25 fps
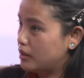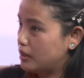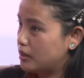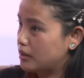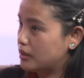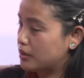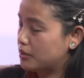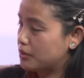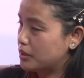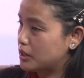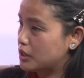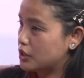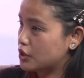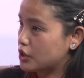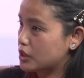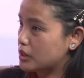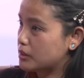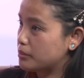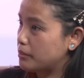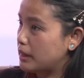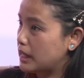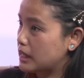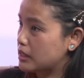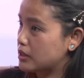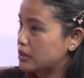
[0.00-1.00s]
in the religious
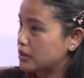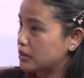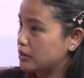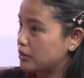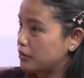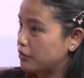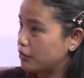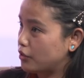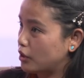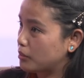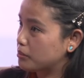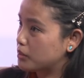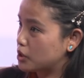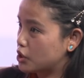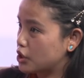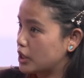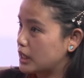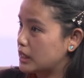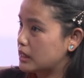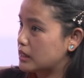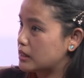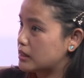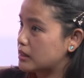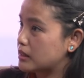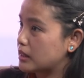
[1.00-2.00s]
matter from the
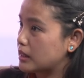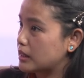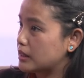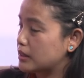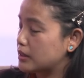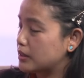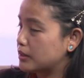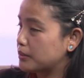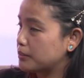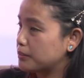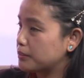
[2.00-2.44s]
Chinese side?